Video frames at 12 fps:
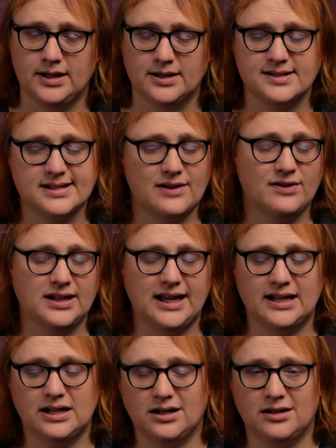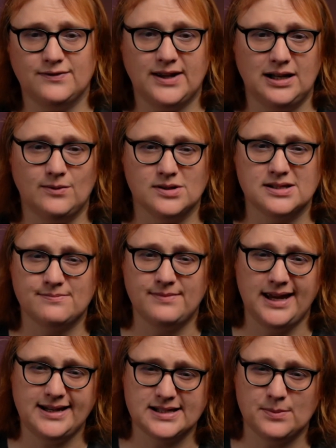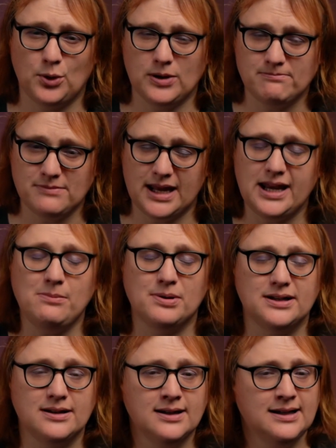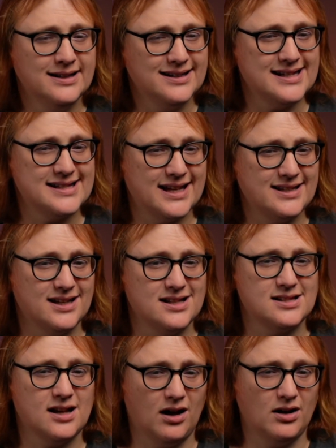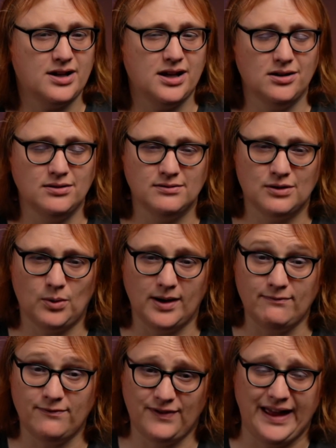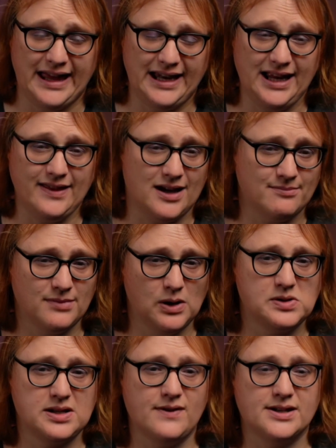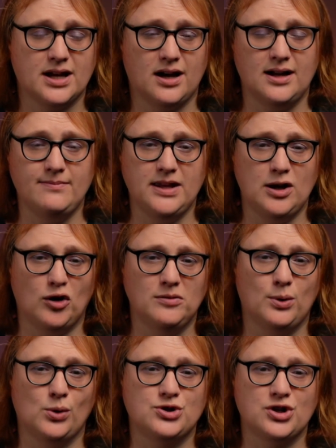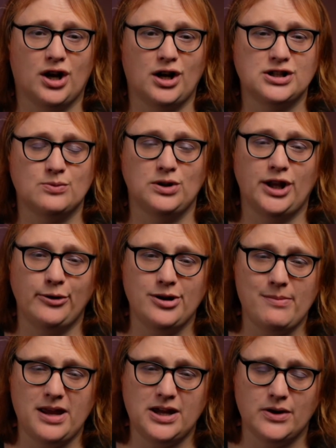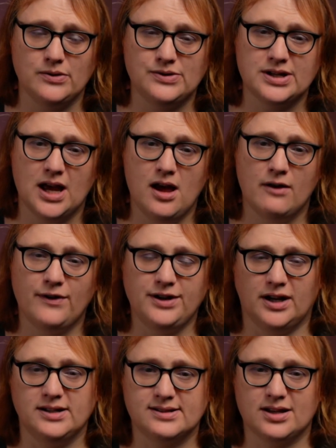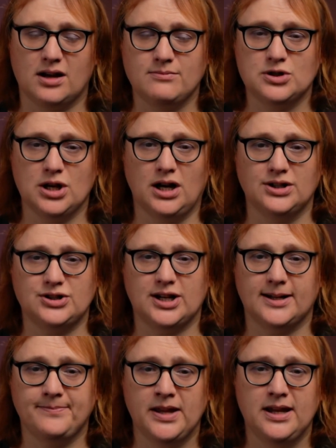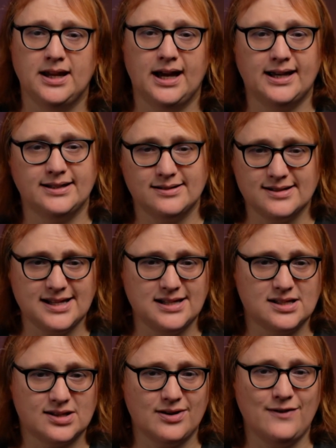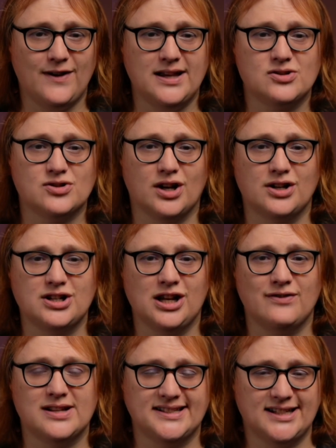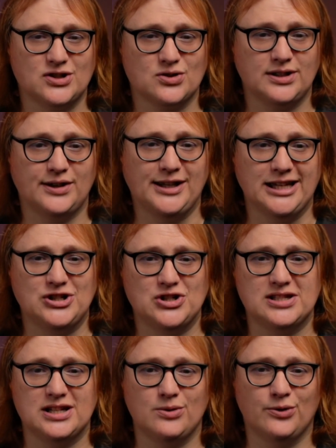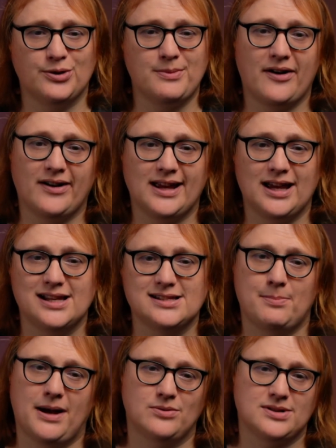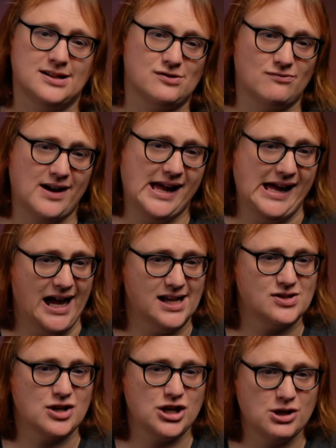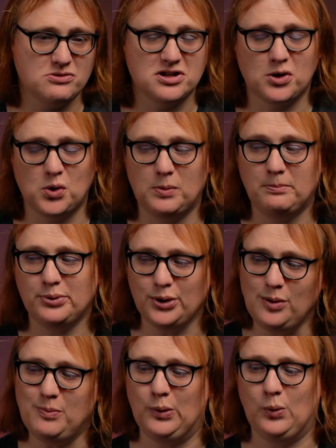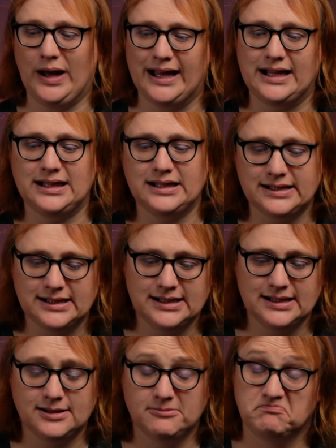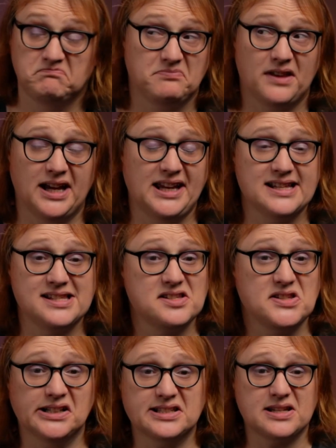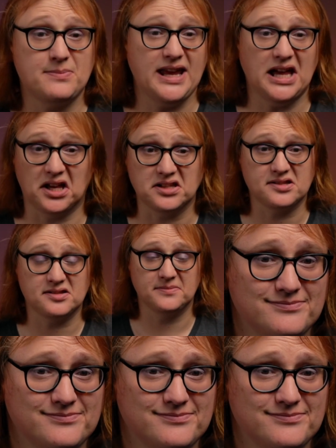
7.5 kilowatts may disappoint many, but Nissan does argue, quite fairly, that most of the time the onboard charger will only be used for nighttime charging. And since three-phase charging at residential locations in North America is about as rare as unicorn poop, well, I guess it sucks to be us.